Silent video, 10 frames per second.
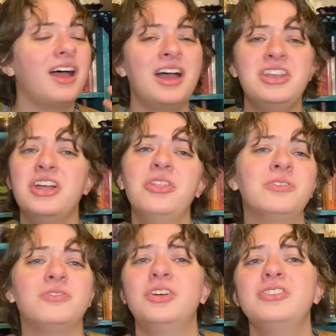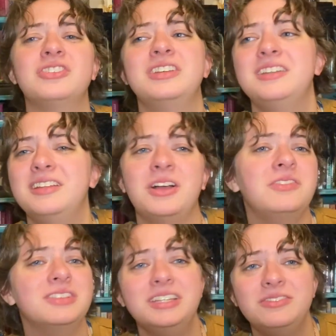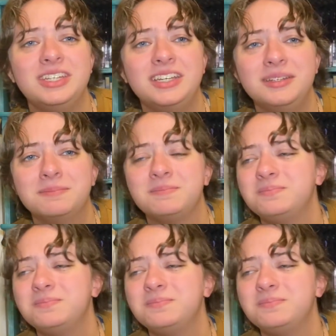another version of Livy,